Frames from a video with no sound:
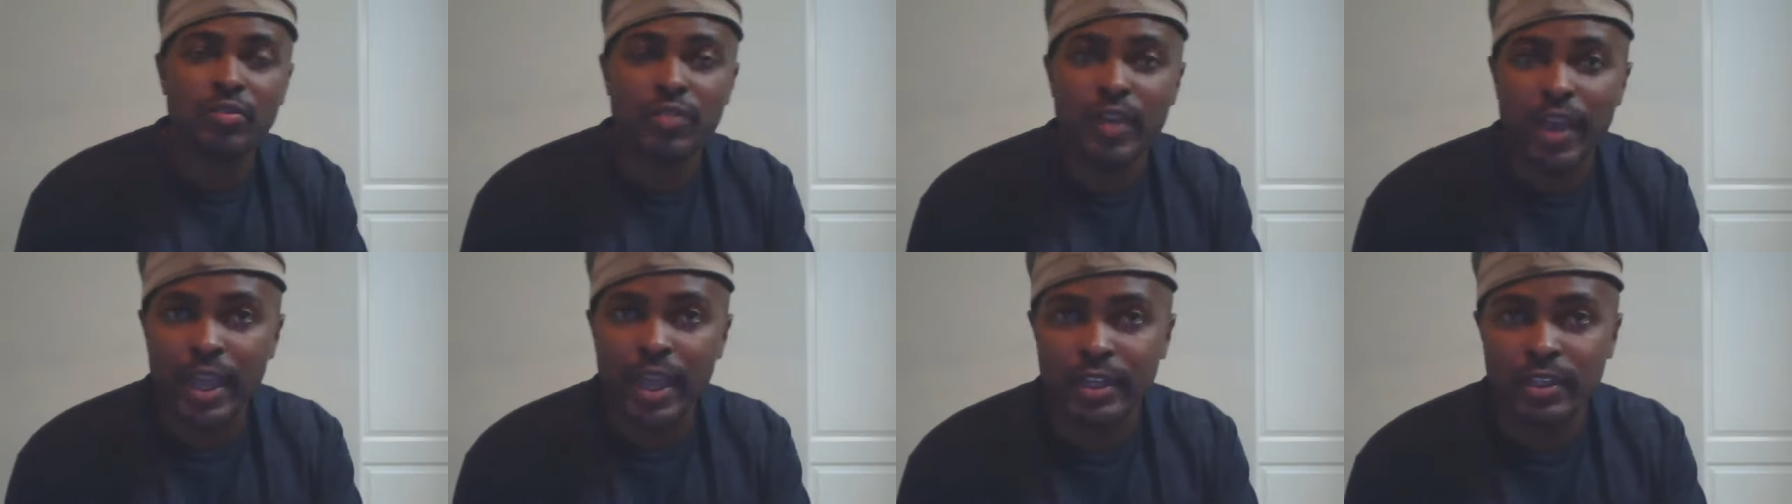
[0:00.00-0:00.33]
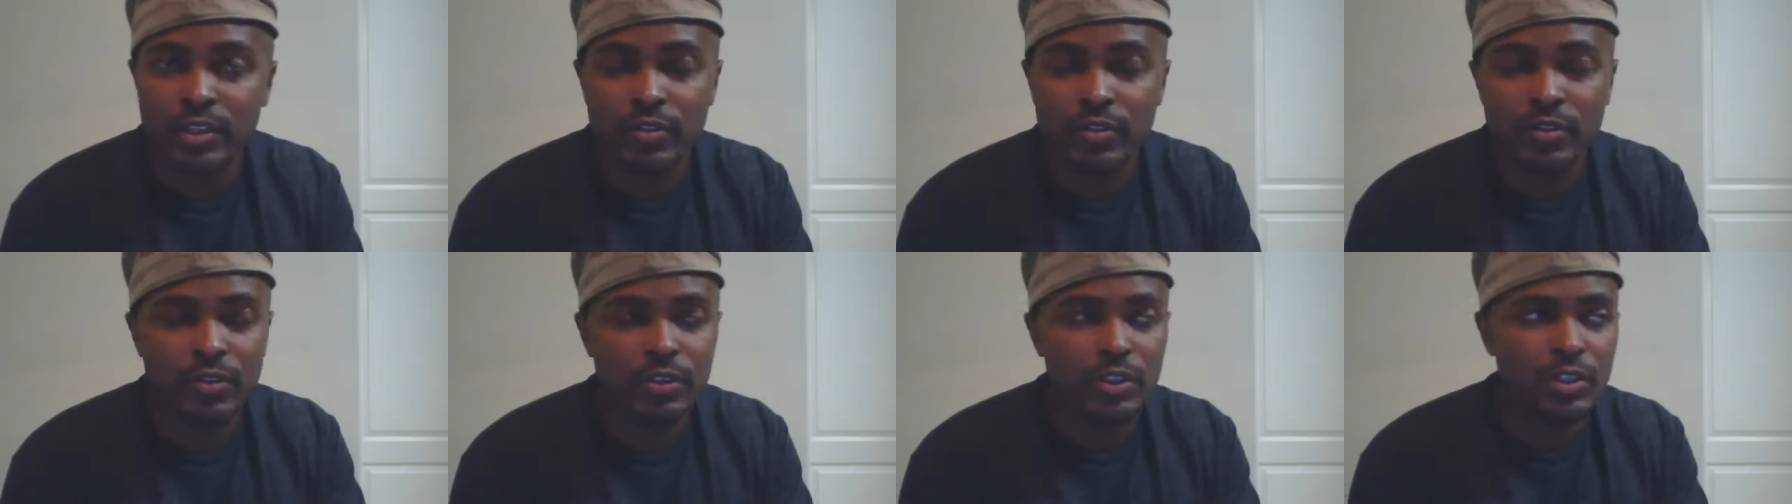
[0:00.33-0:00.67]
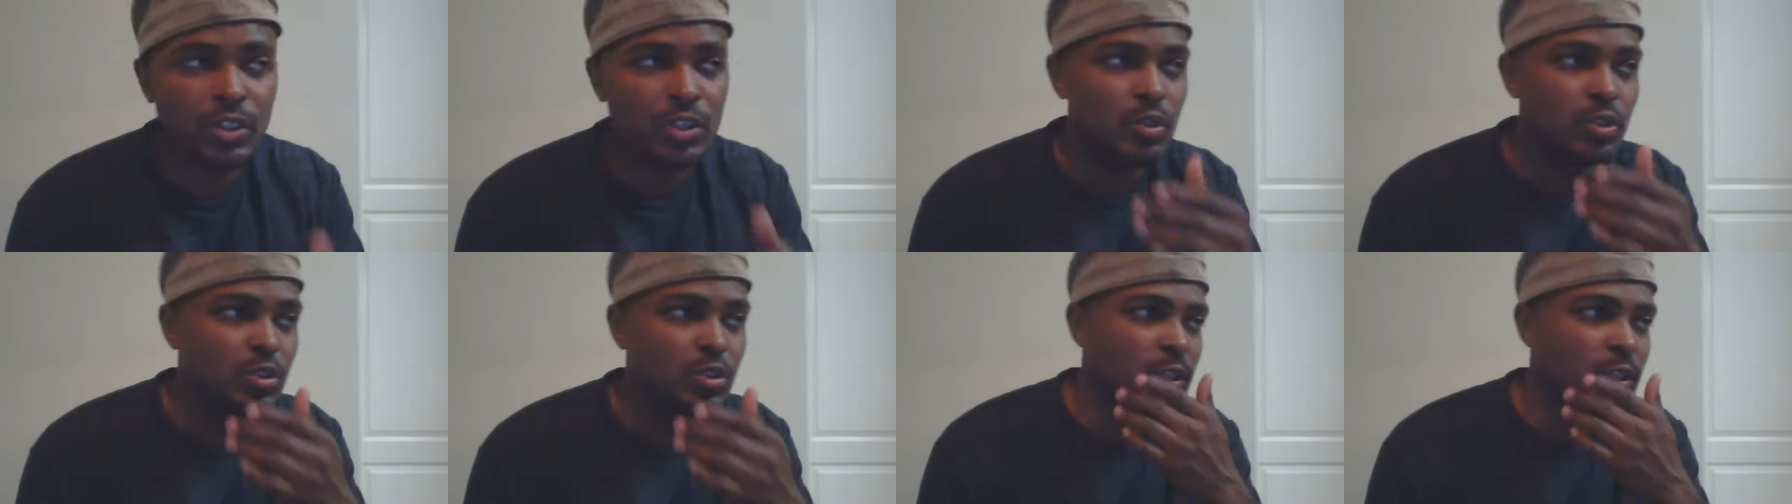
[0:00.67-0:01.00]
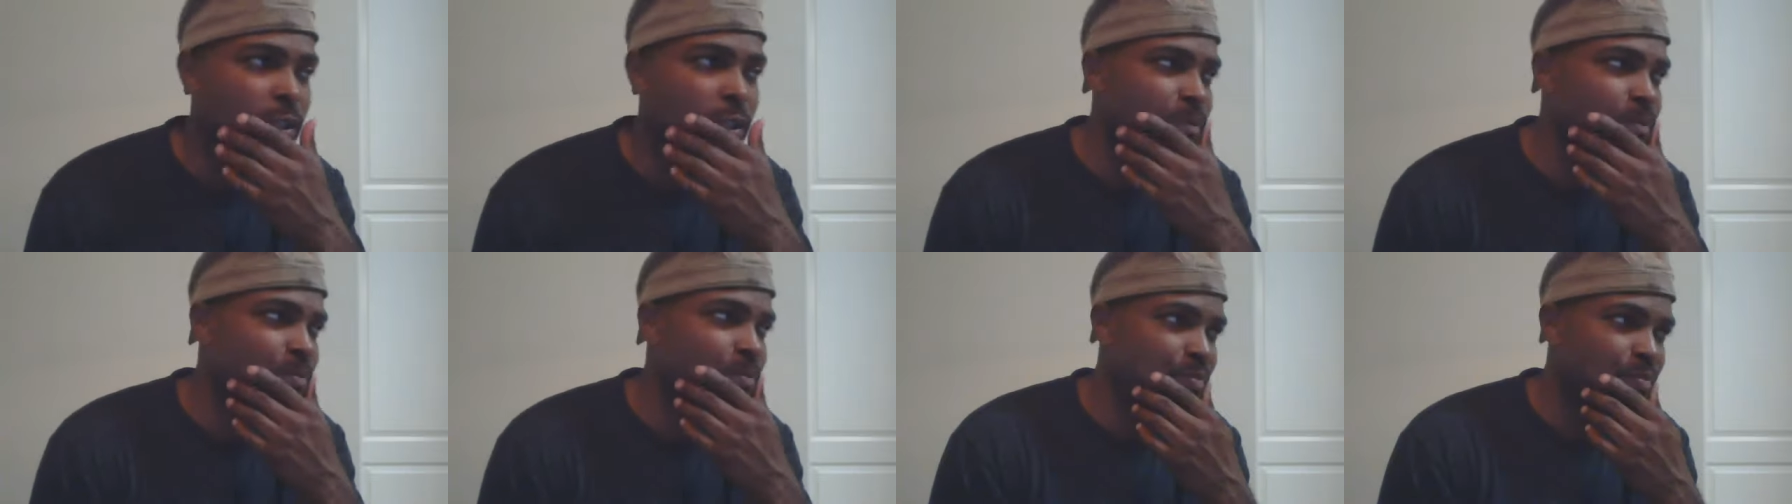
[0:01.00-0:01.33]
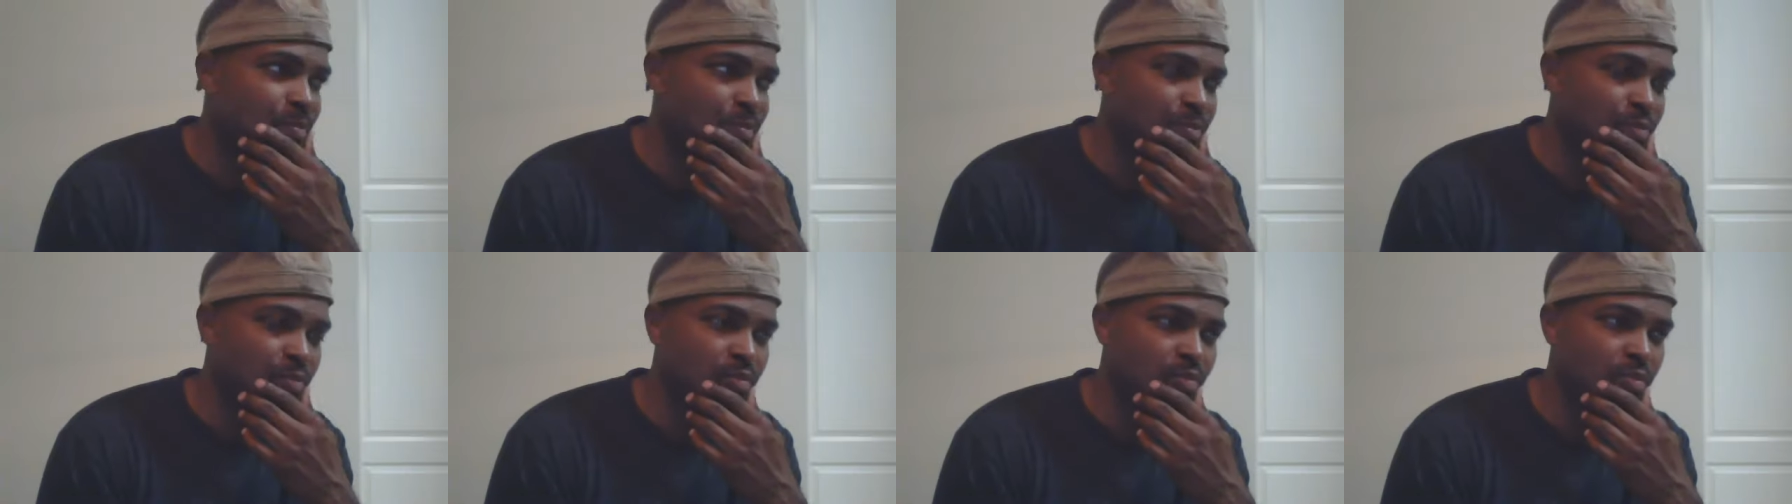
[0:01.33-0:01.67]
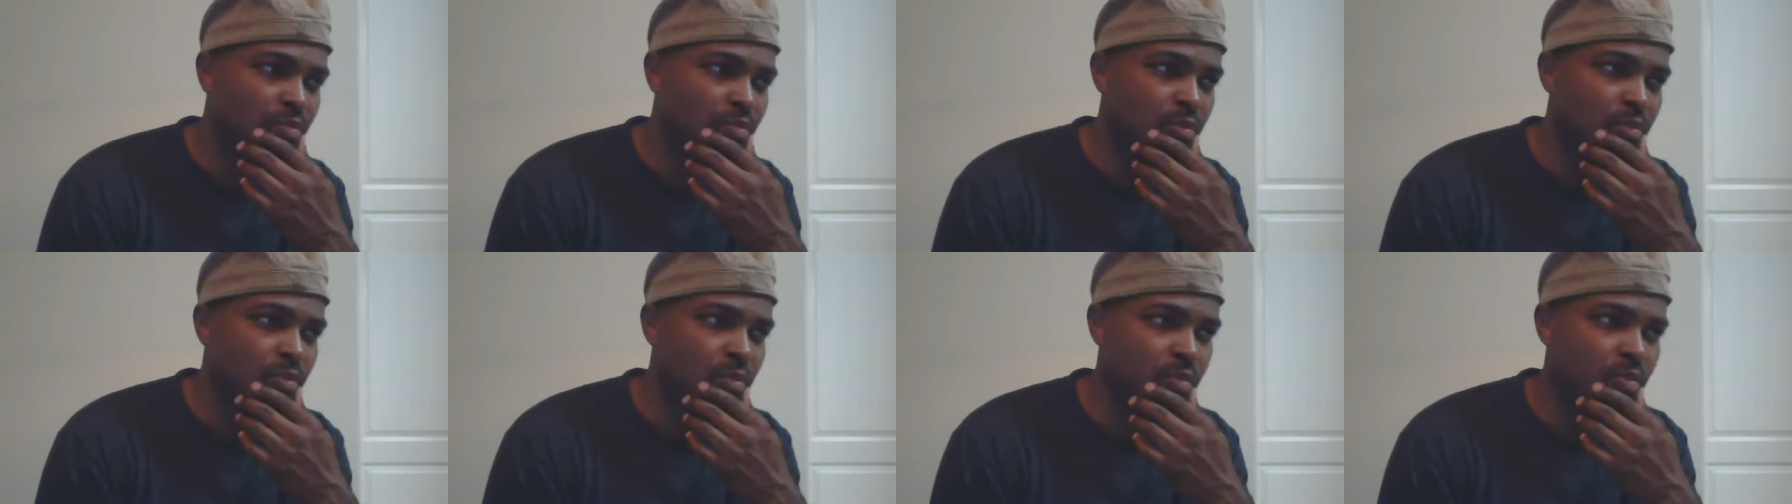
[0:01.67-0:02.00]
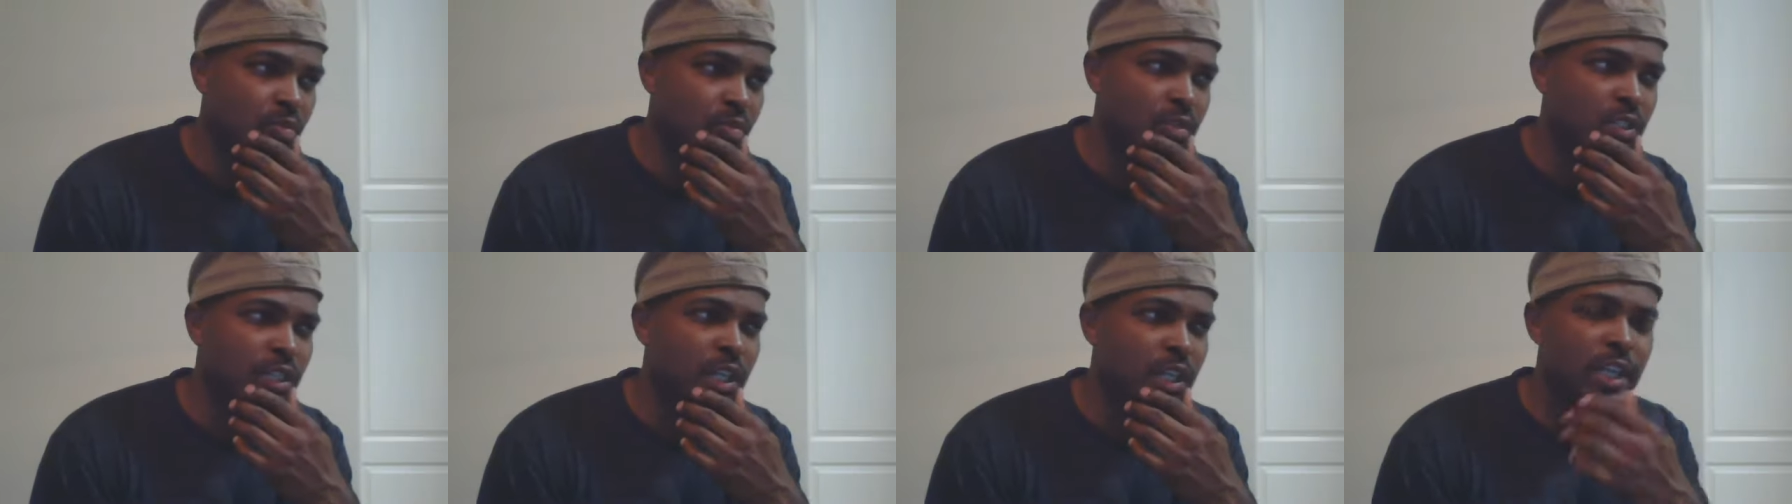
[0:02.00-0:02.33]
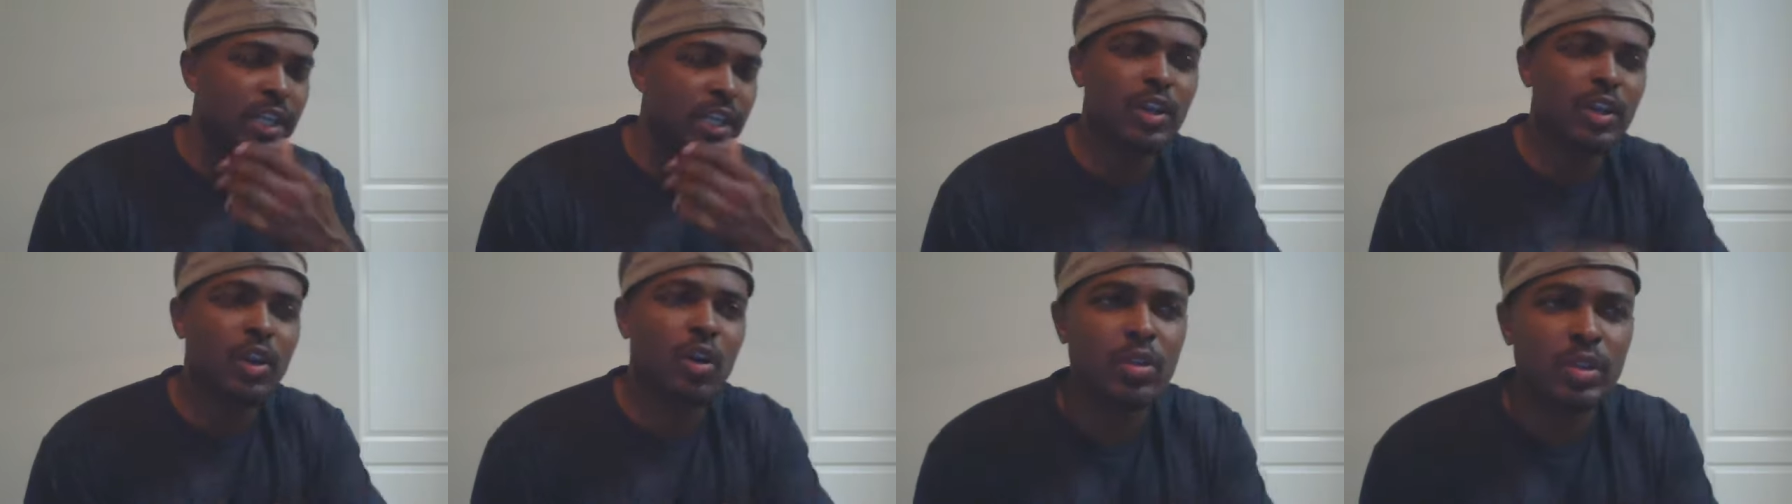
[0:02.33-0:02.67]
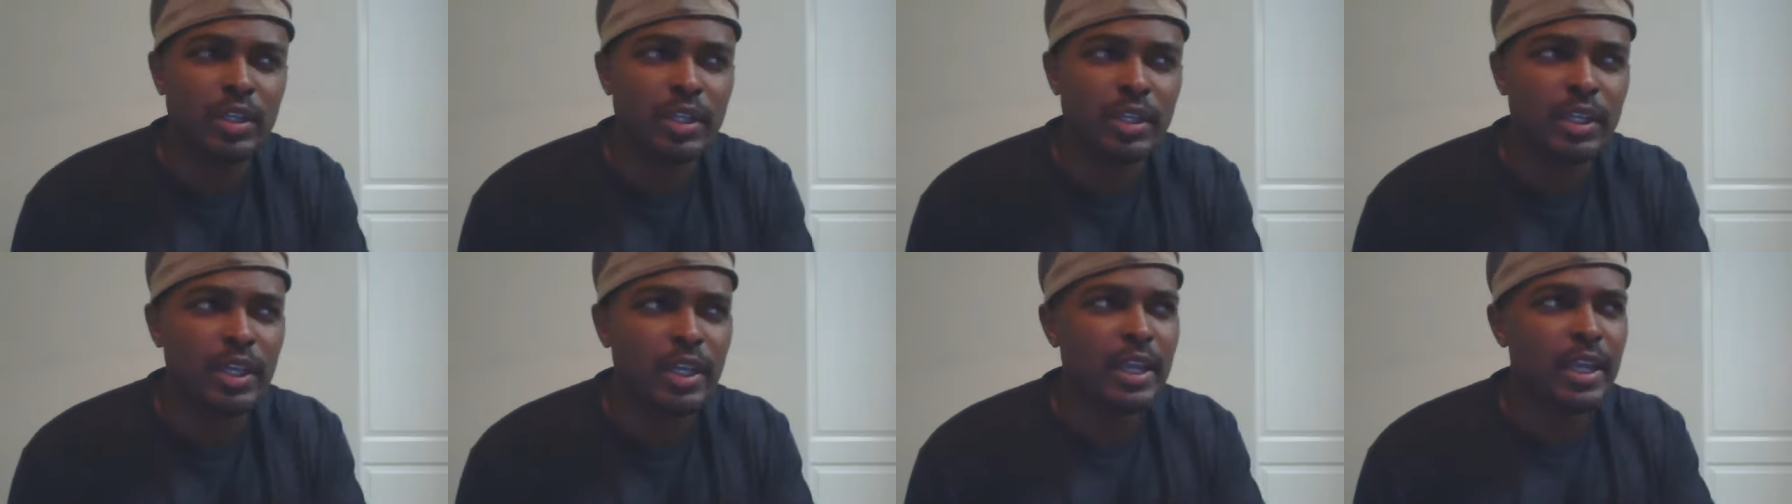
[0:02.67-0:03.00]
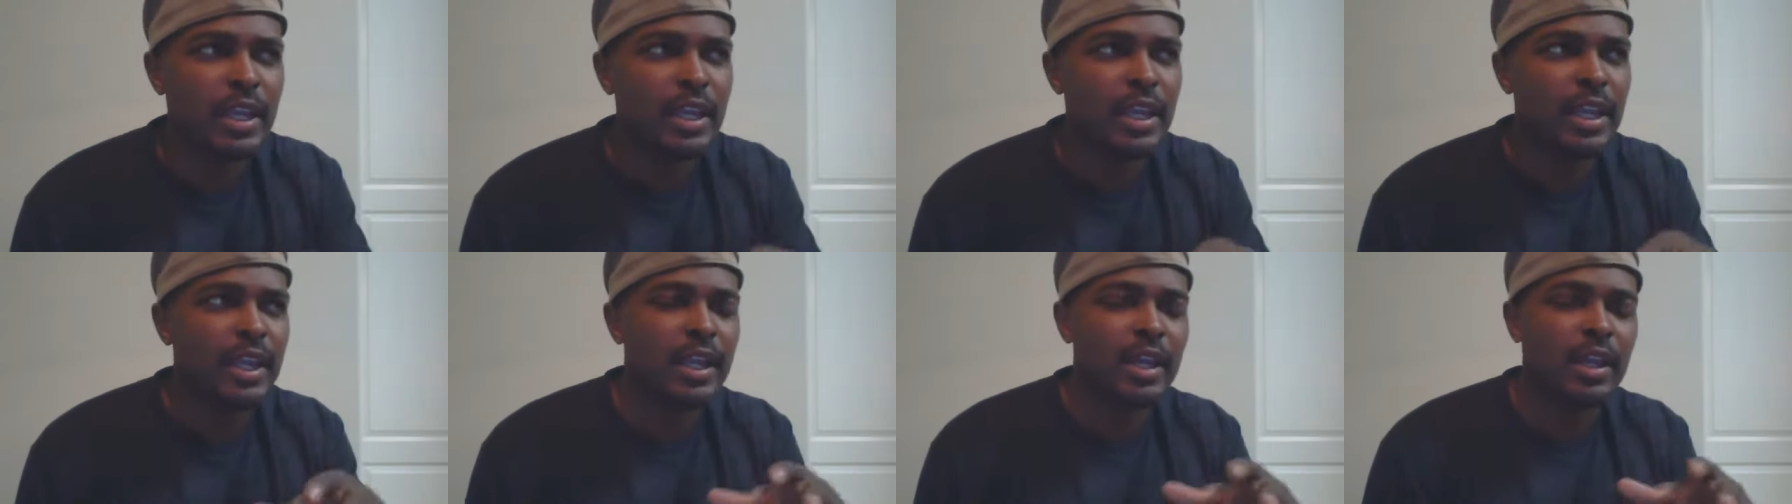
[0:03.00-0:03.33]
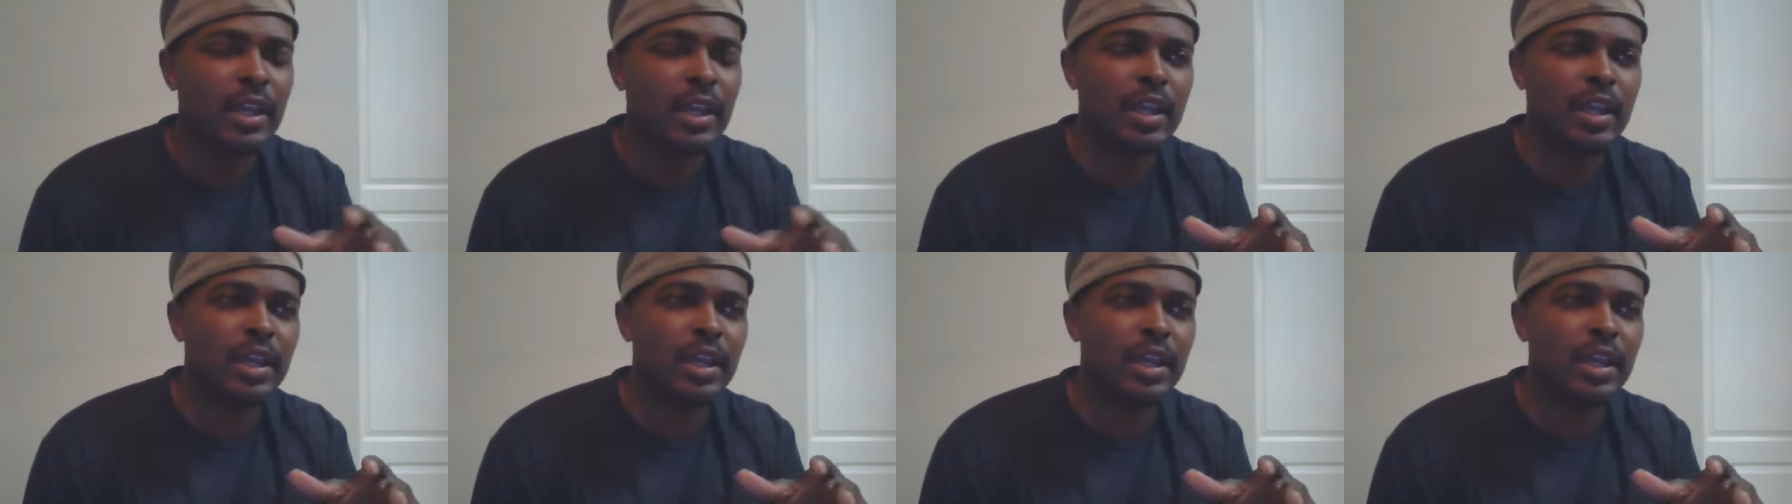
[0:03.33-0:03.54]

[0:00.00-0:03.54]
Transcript: finding you for using it, and it only and